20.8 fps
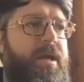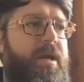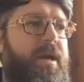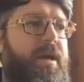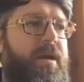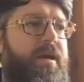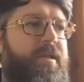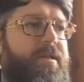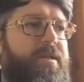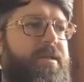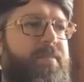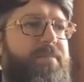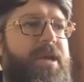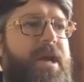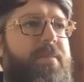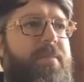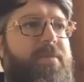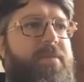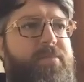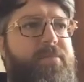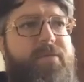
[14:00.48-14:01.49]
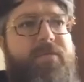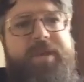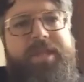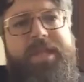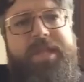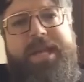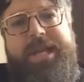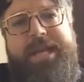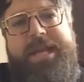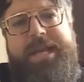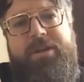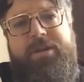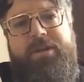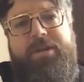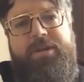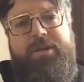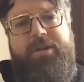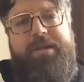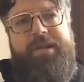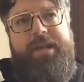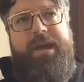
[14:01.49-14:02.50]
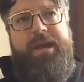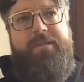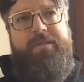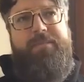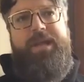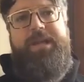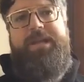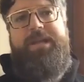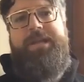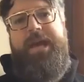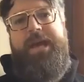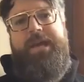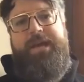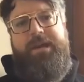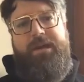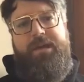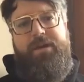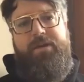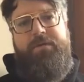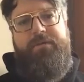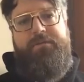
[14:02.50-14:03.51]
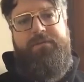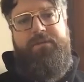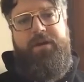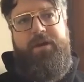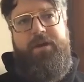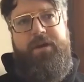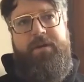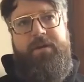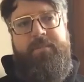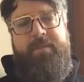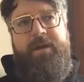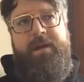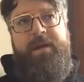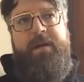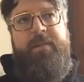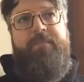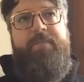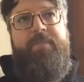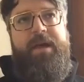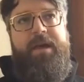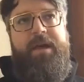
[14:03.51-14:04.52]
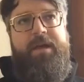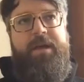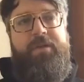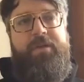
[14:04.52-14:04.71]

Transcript: sometimes moving the needle looks like me taking you from, this